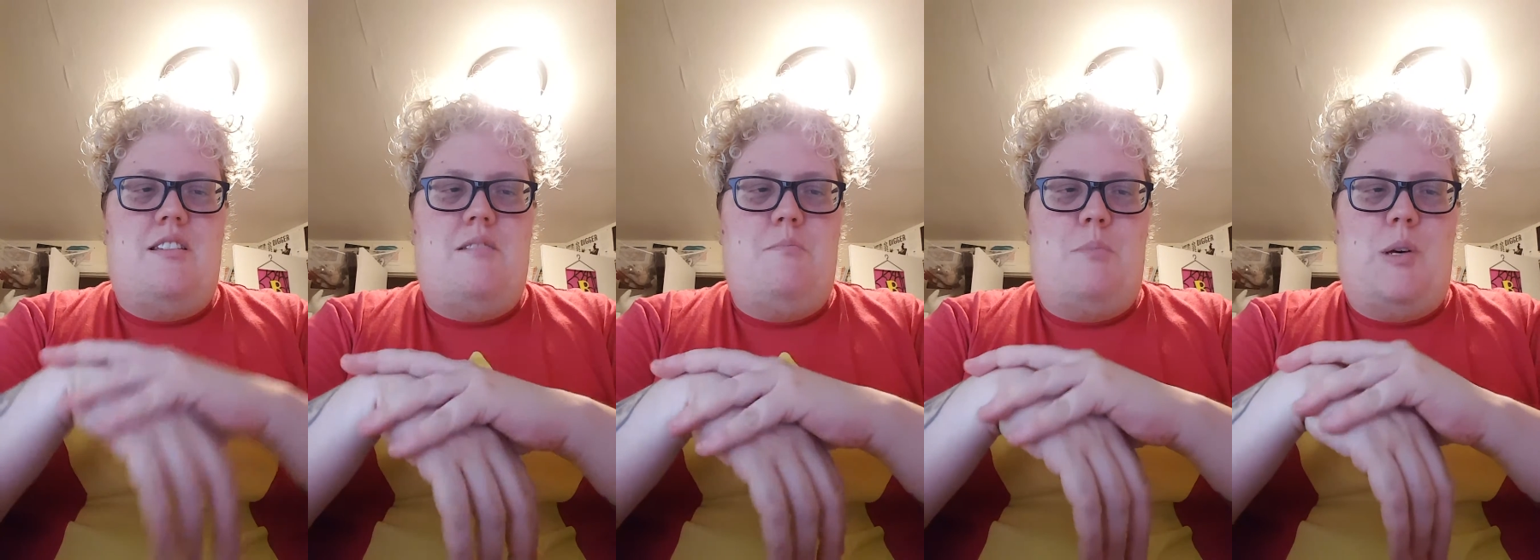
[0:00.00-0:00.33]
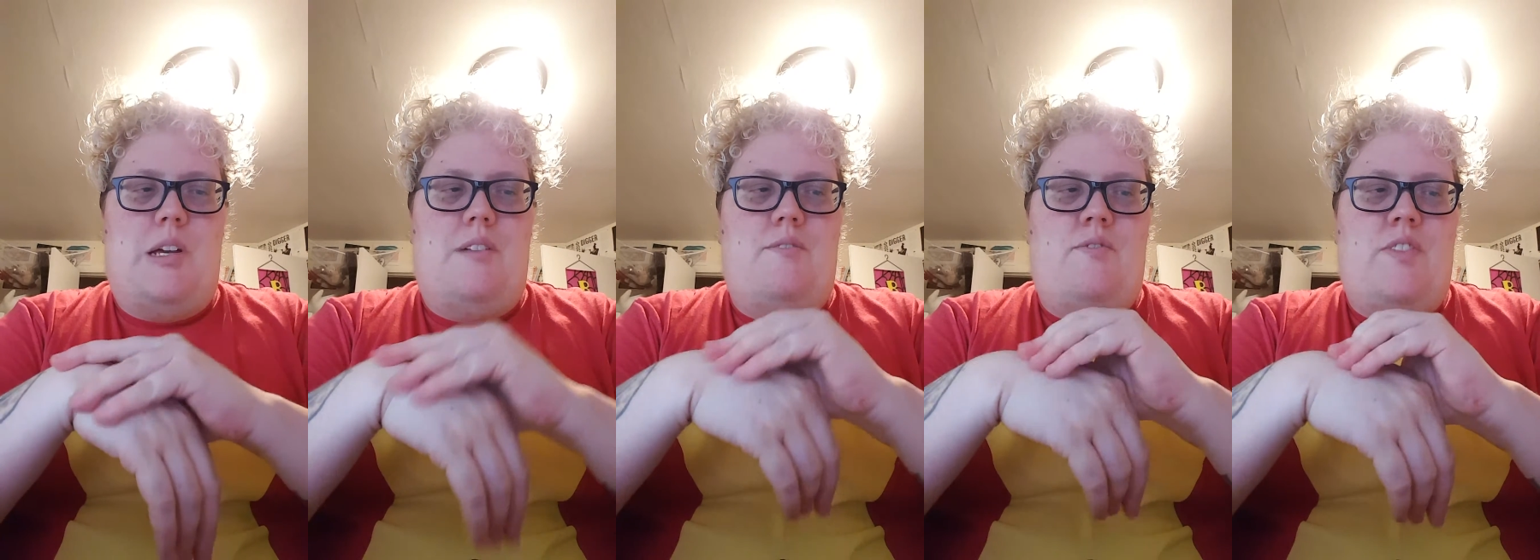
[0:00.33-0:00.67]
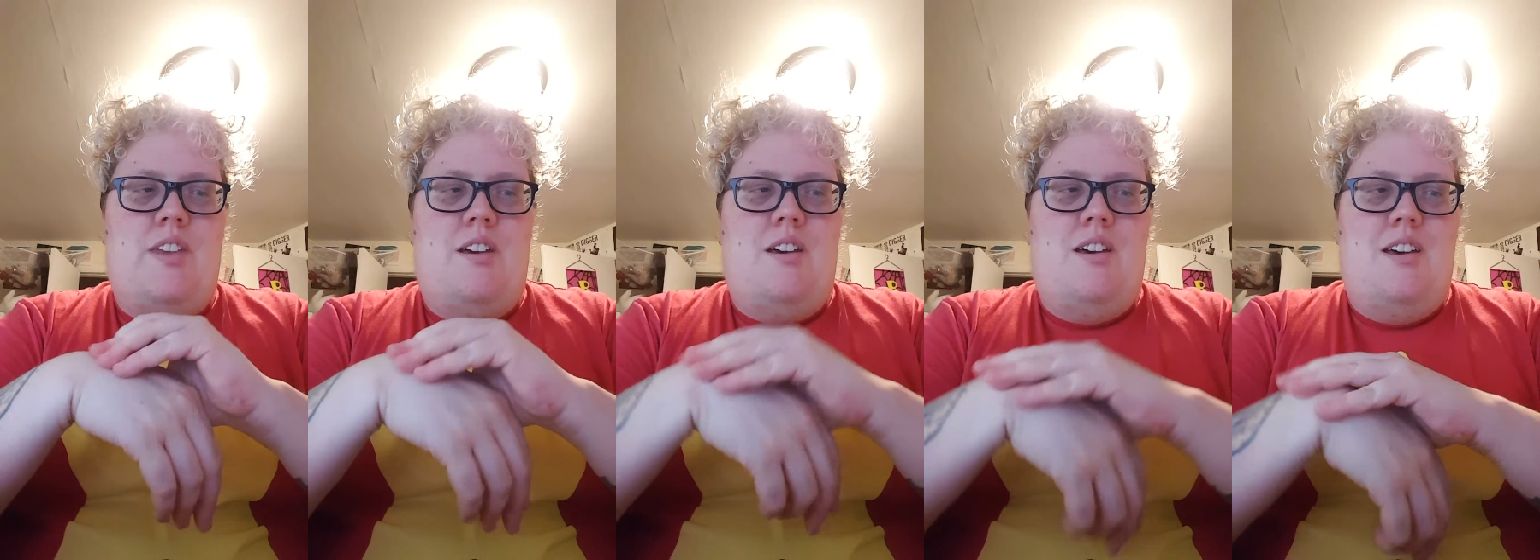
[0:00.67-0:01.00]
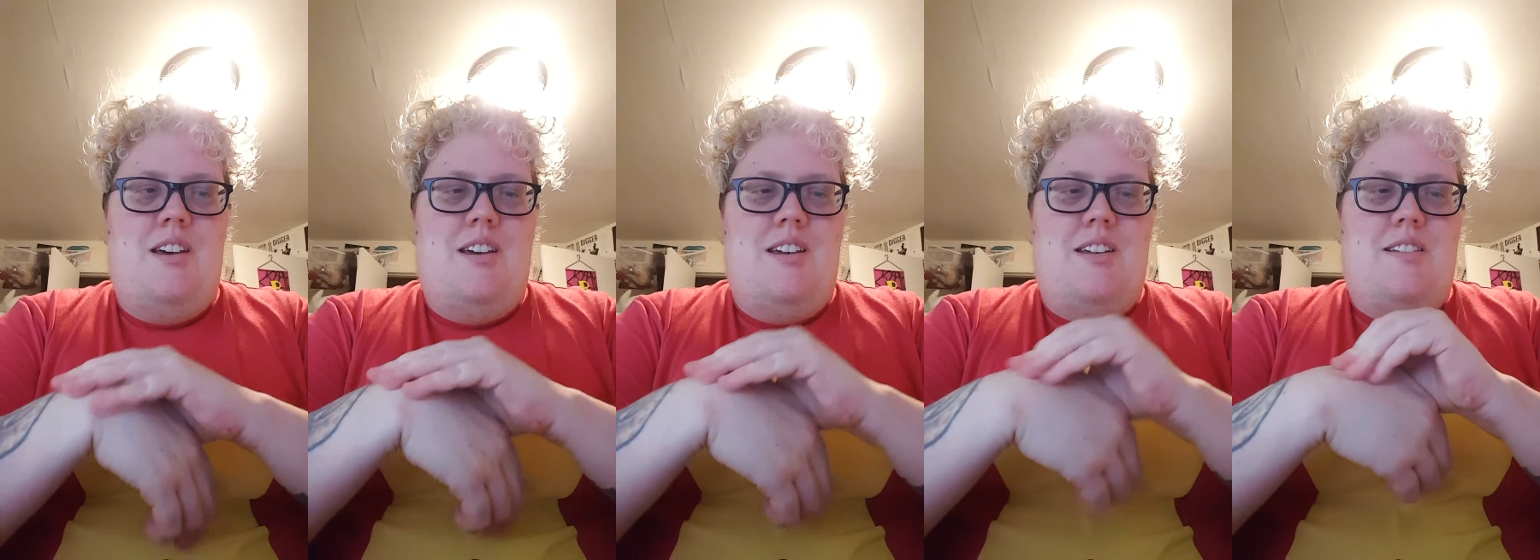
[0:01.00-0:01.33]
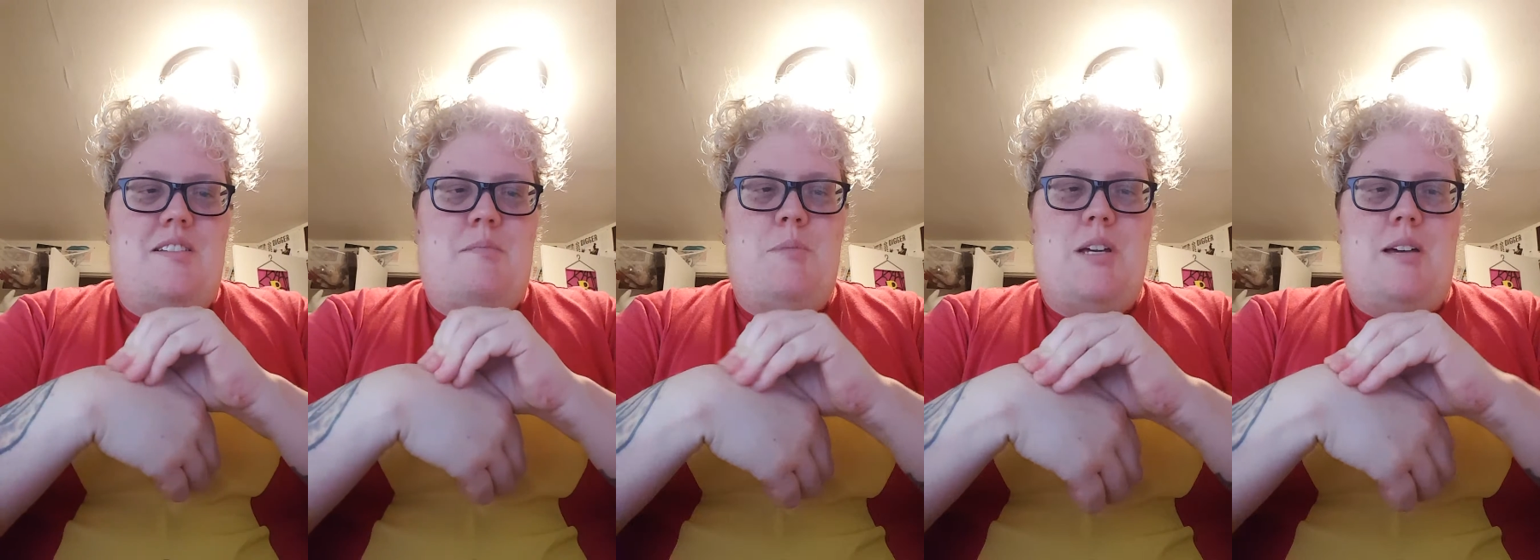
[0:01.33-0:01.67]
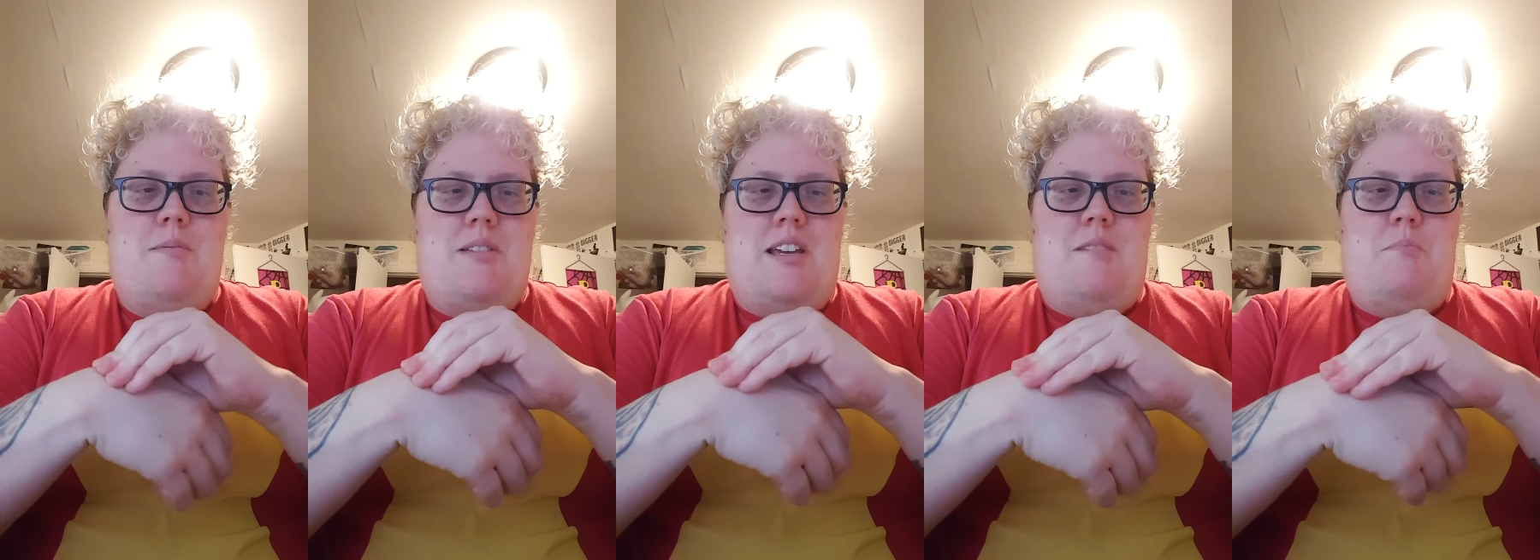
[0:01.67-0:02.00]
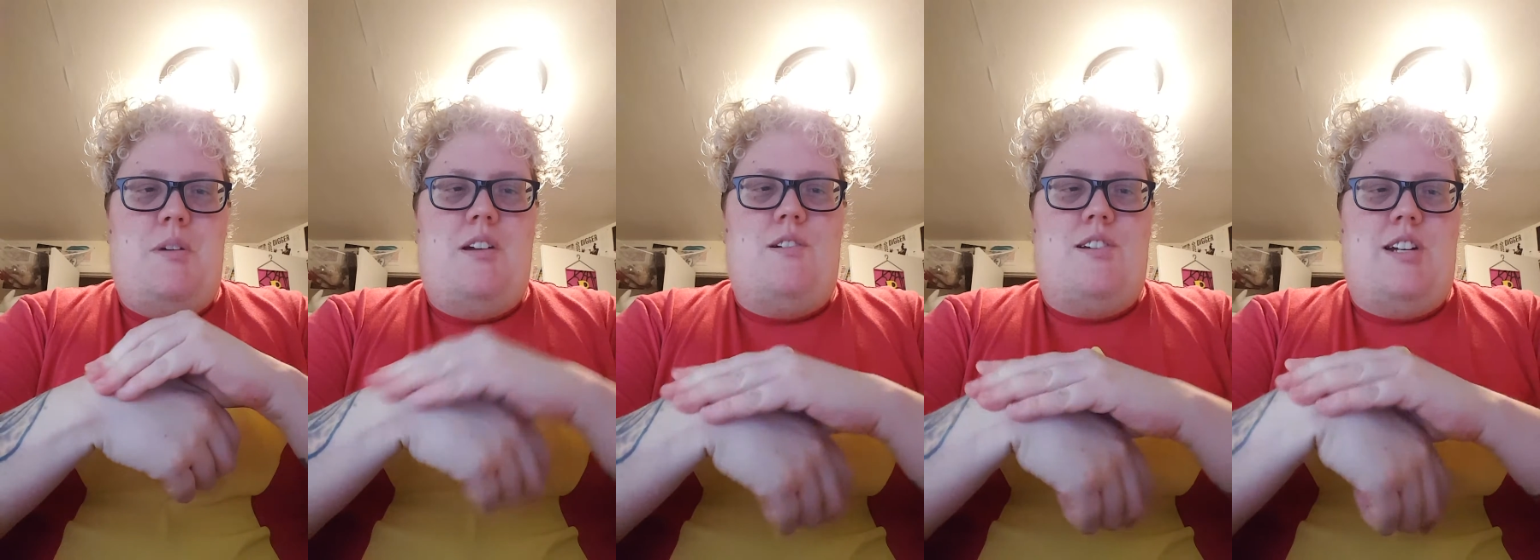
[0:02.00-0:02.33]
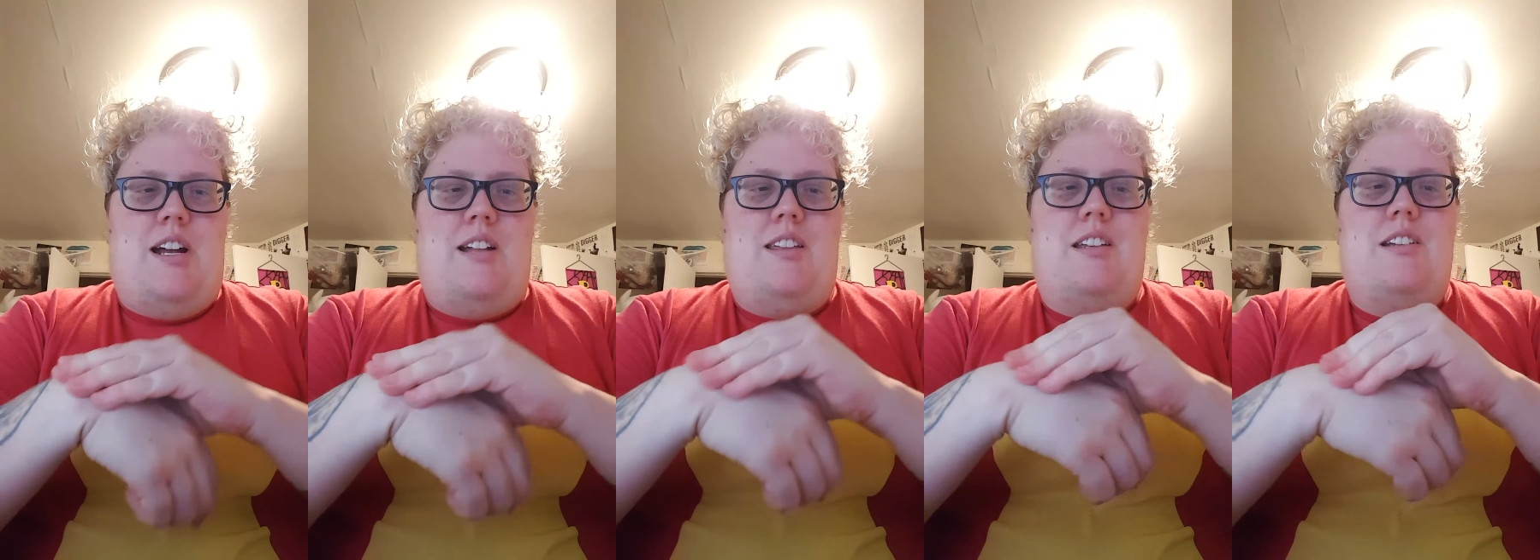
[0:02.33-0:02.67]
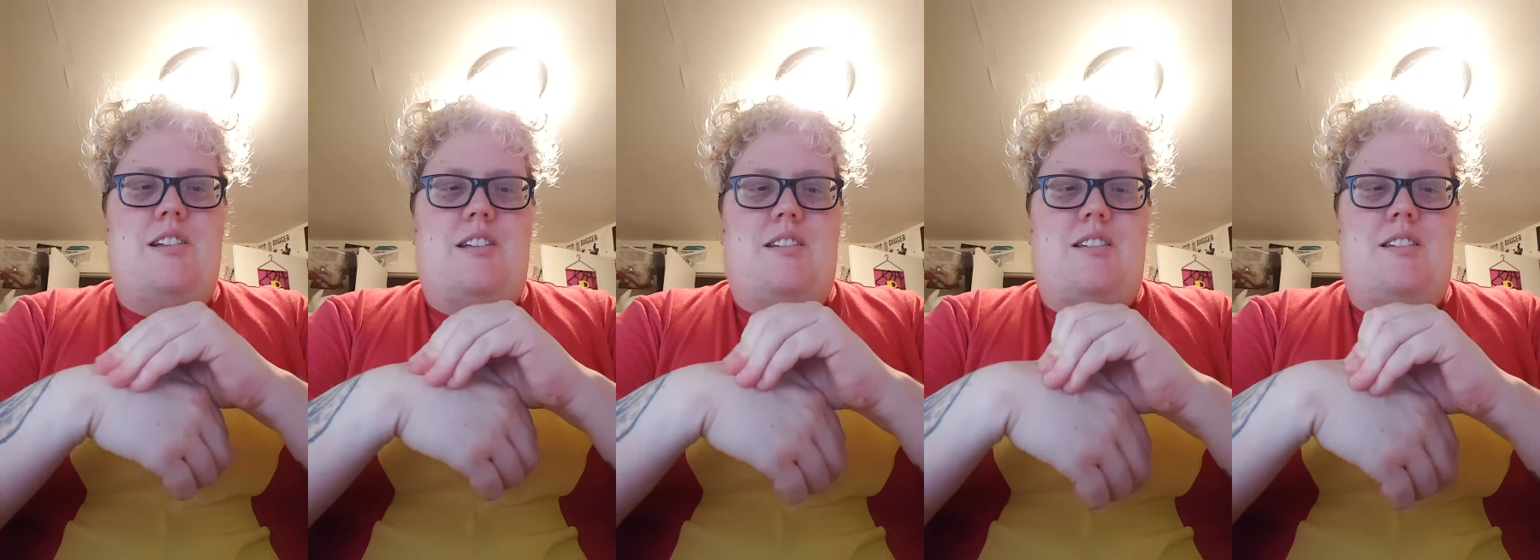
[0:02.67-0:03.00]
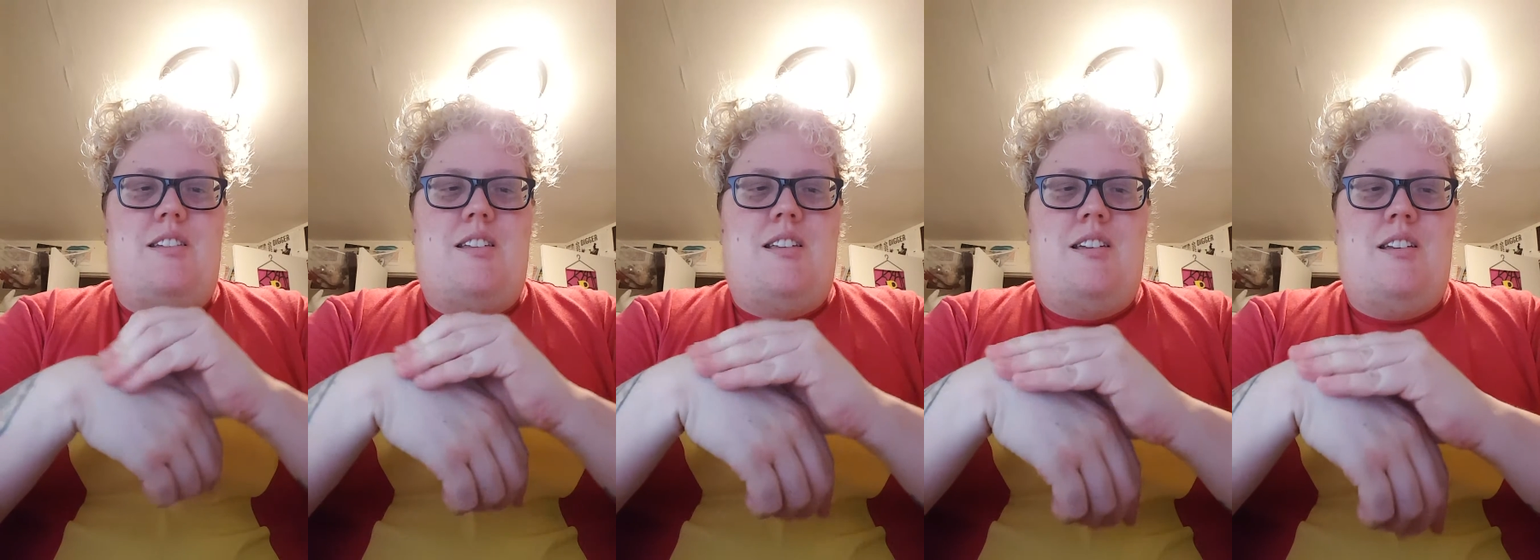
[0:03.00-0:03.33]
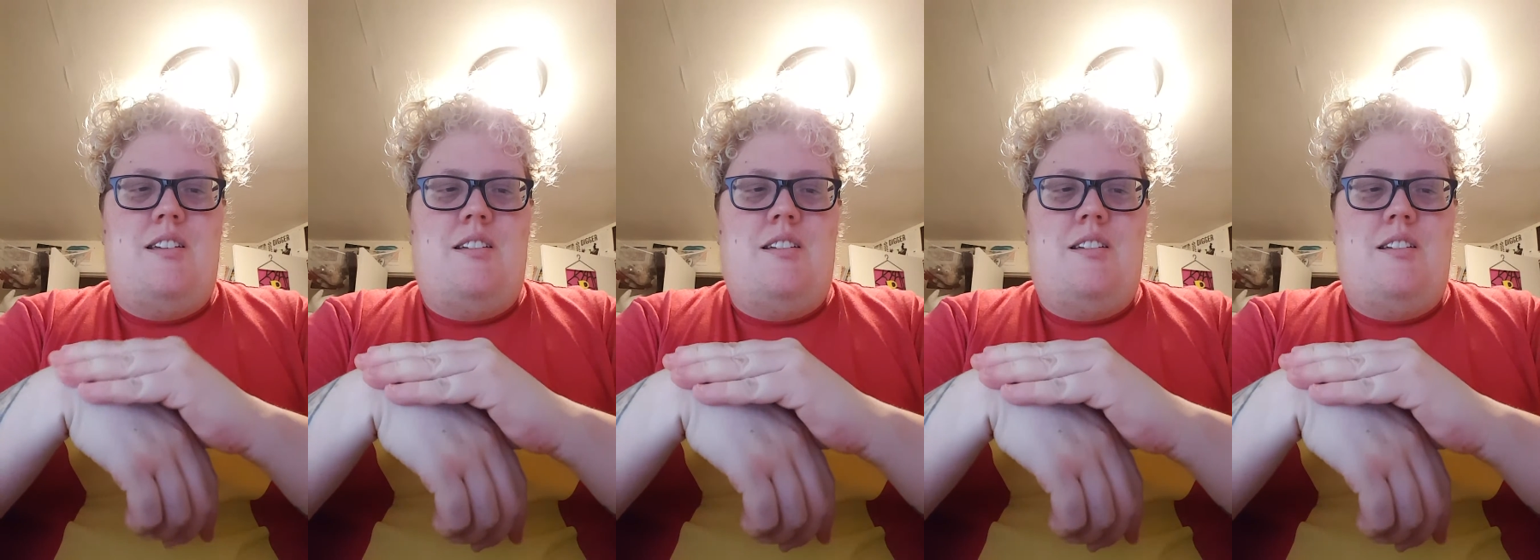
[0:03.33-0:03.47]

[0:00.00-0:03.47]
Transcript: but sometimes I have bigger challenges